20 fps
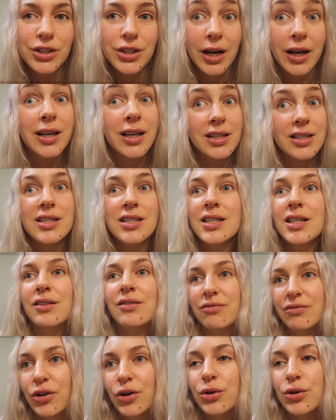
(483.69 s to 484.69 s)
I can see in
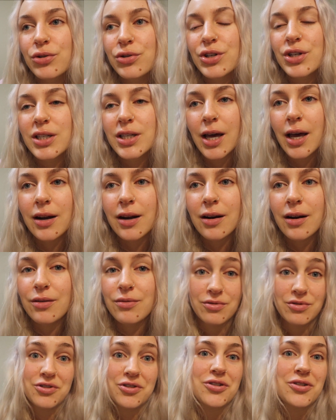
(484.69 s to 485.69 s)
photos she's had it. I
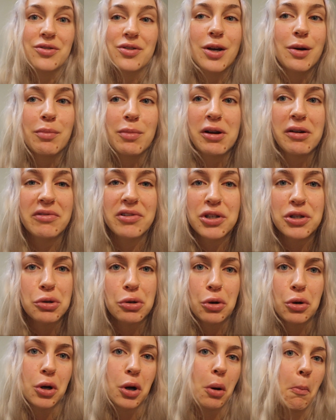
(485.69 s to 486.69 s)
was just doing a bit of a
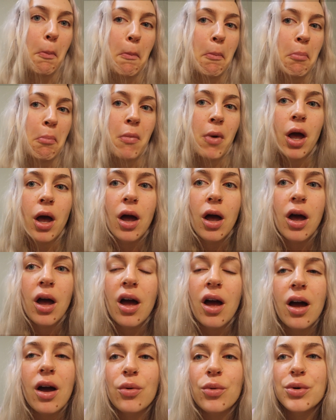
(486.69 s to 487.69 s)
stalk.
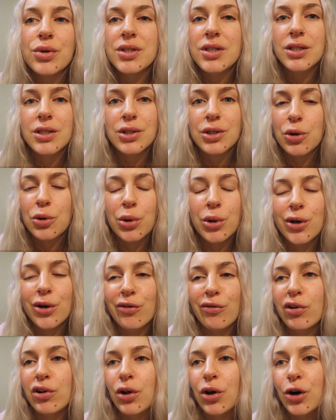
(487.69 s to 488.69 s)
I wasn't in school with her
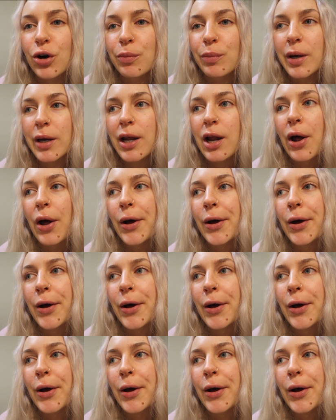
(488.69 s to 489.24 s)
for long, but